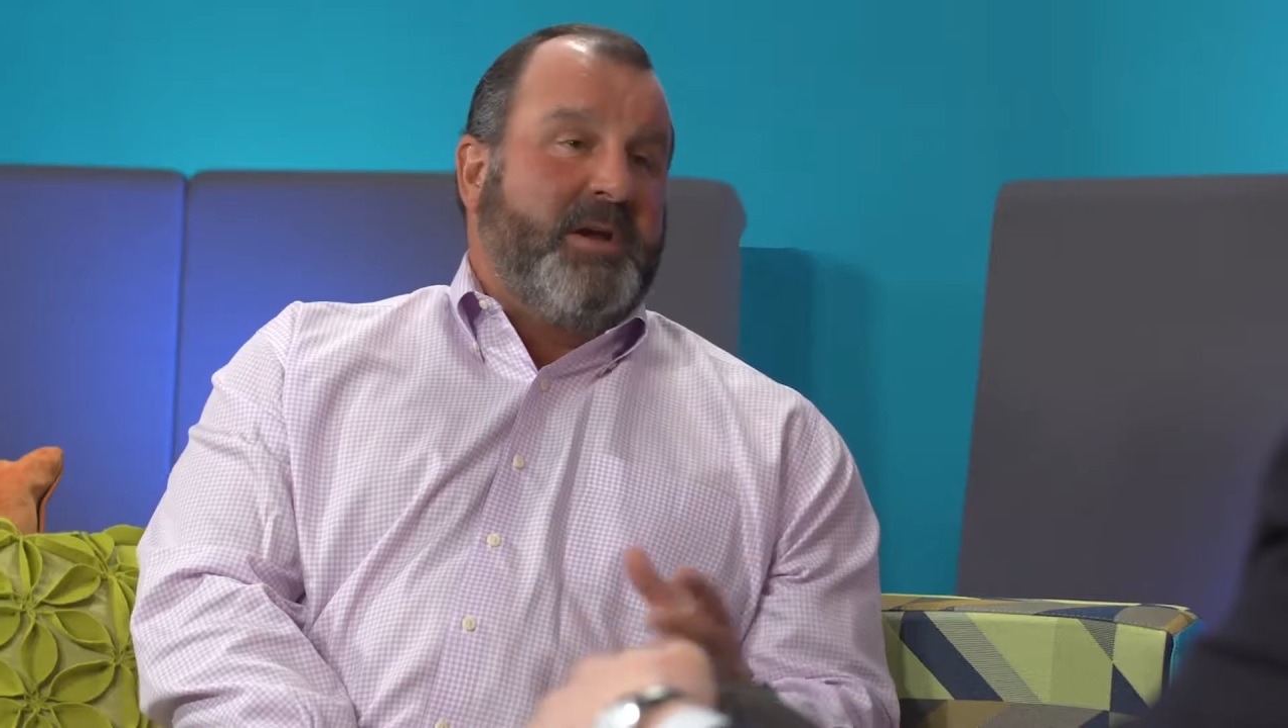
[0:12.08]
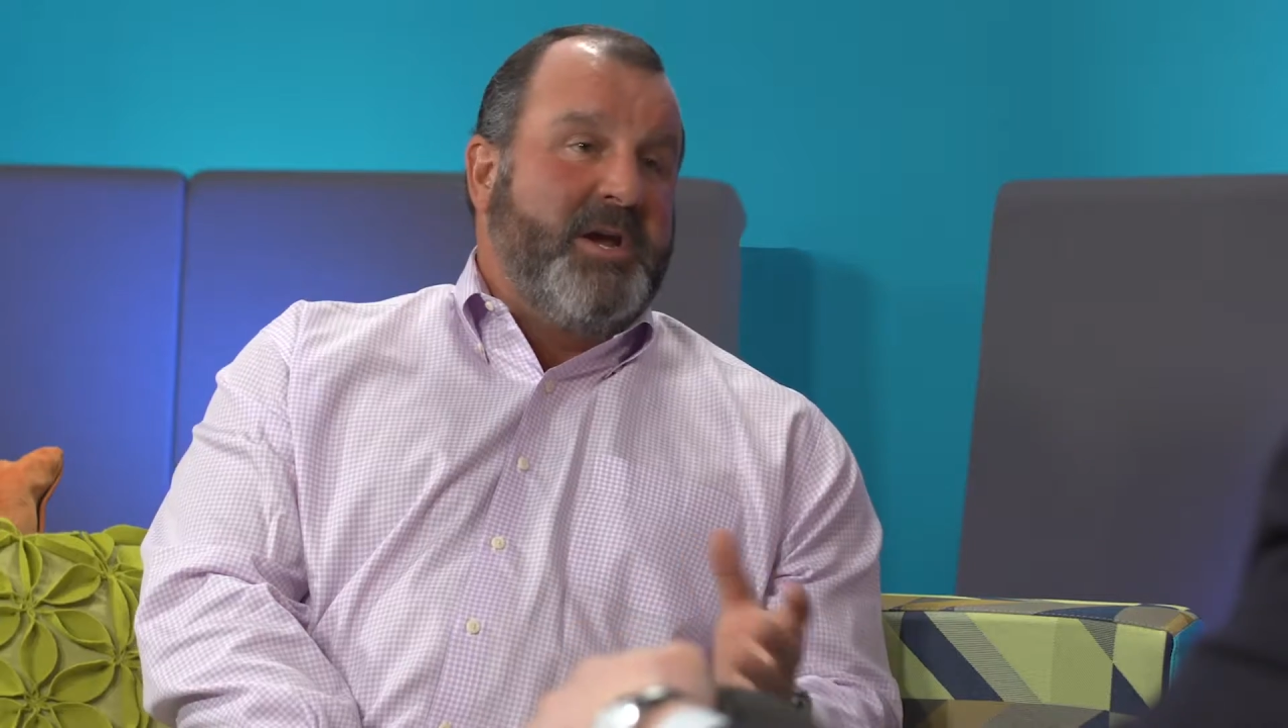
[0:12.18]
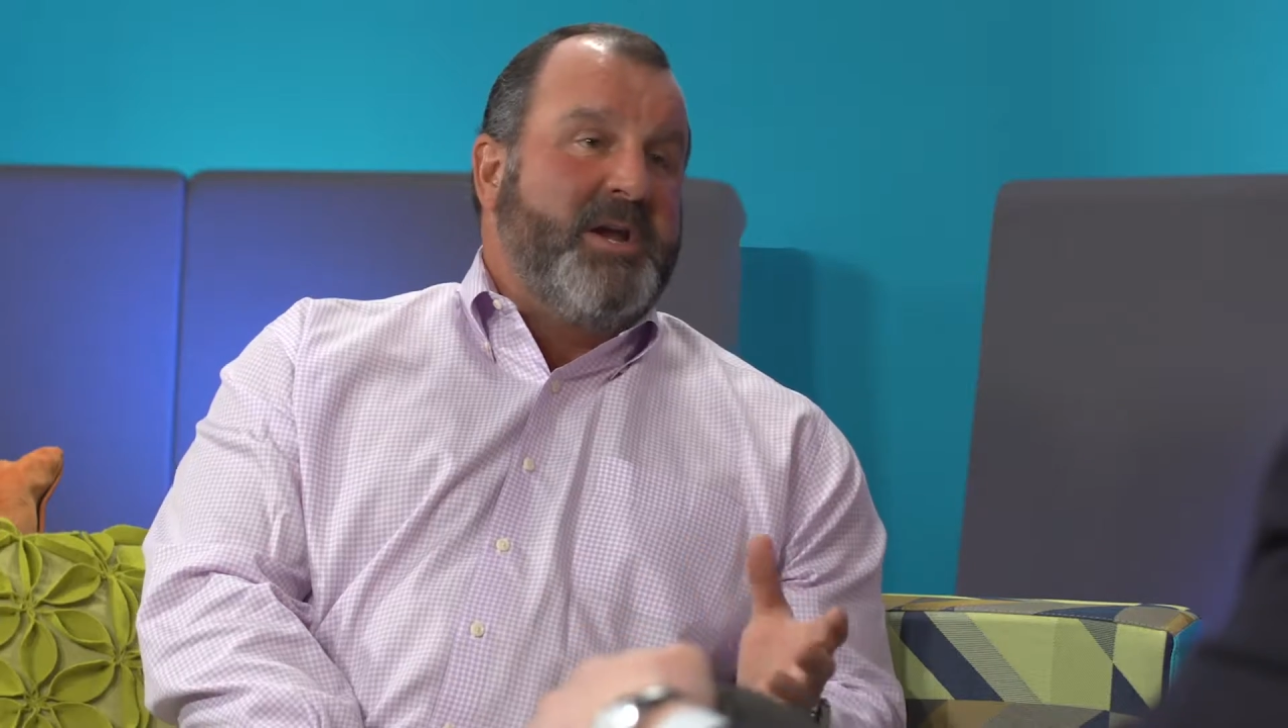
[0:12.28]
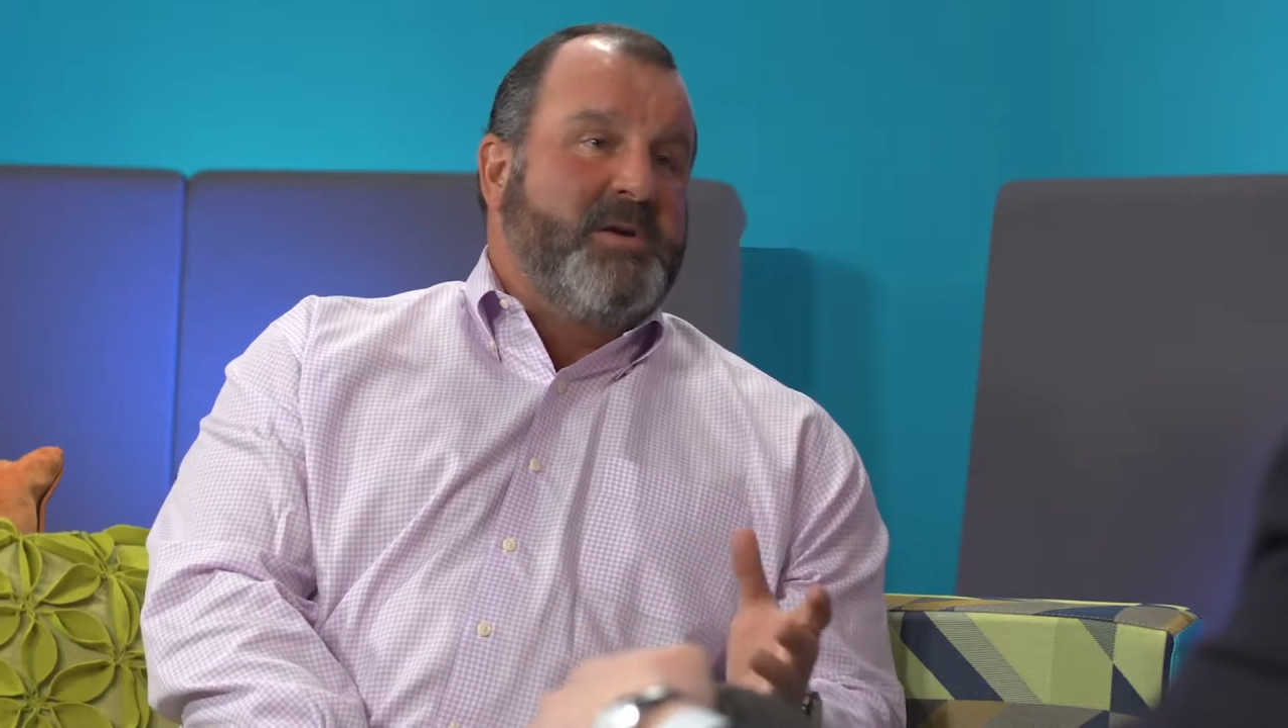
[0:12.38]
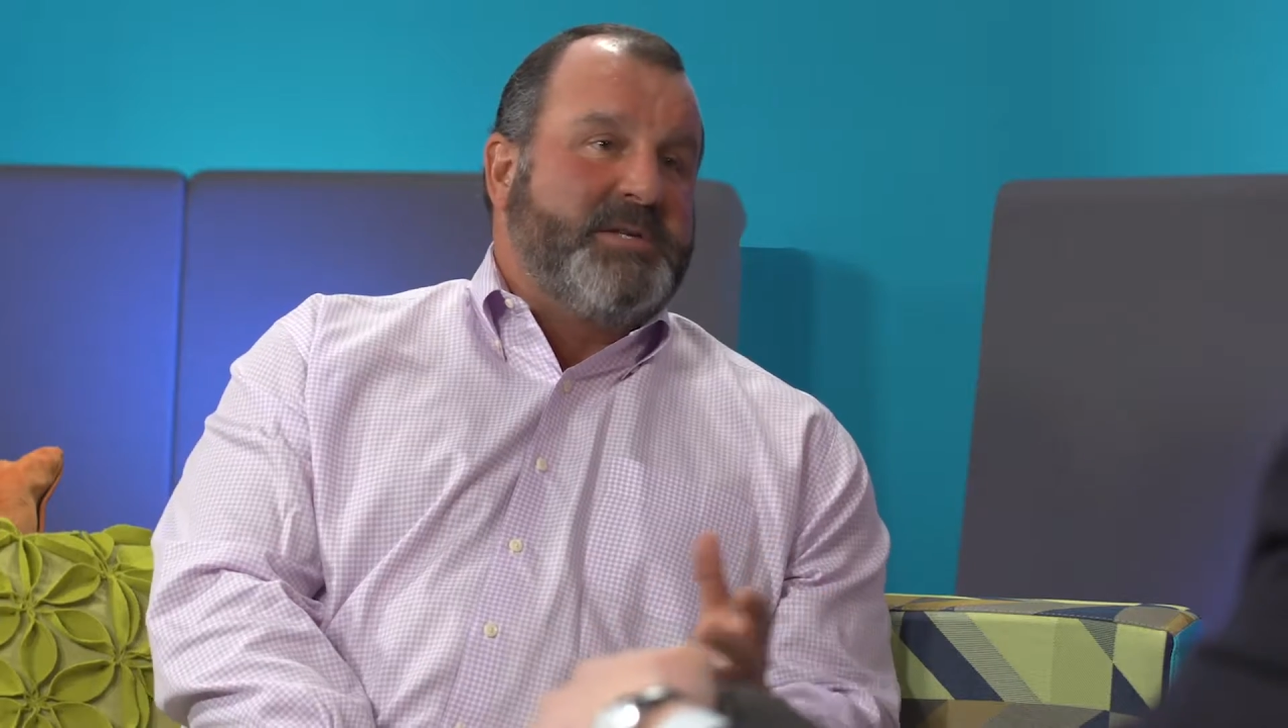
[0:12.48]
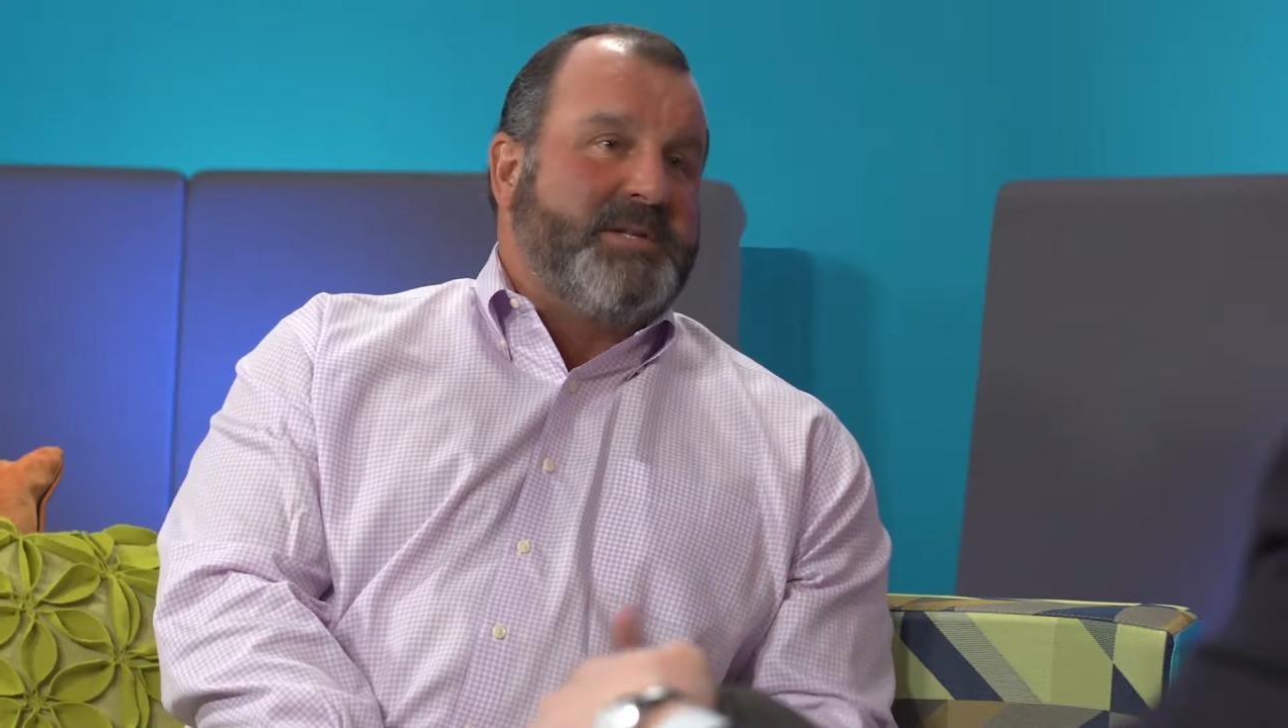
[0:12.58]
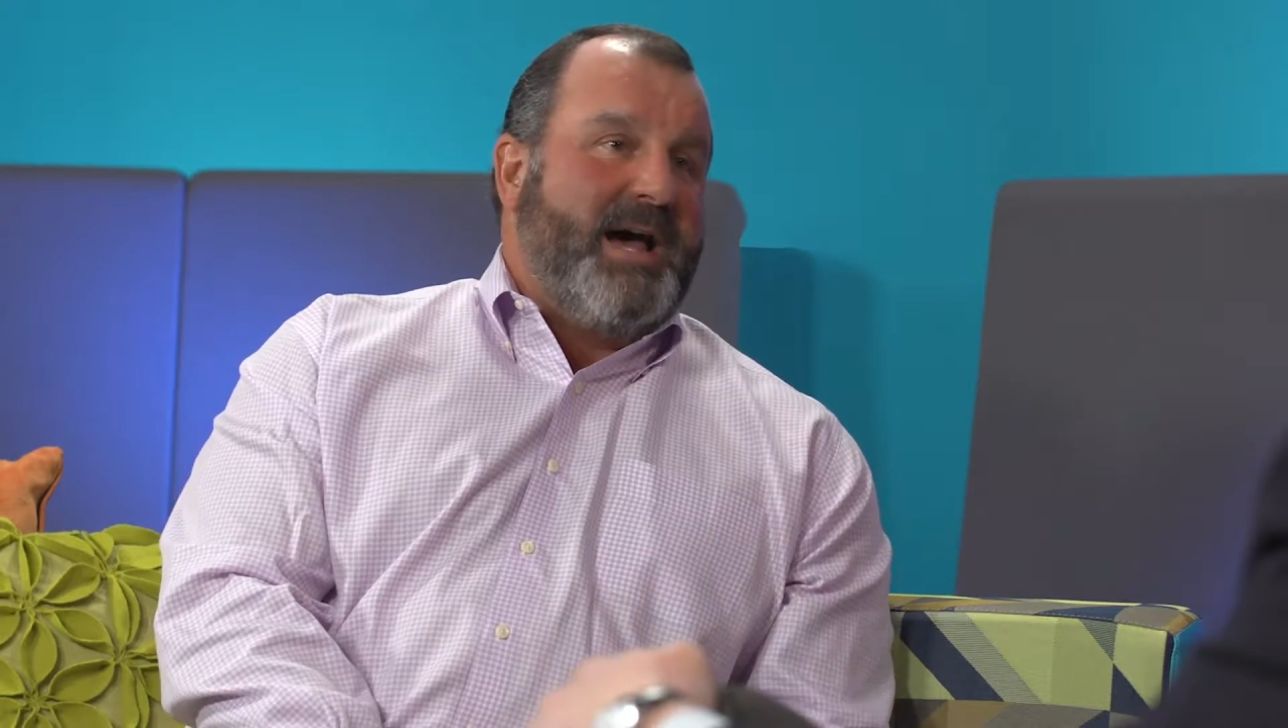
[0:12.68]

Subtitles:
the good news is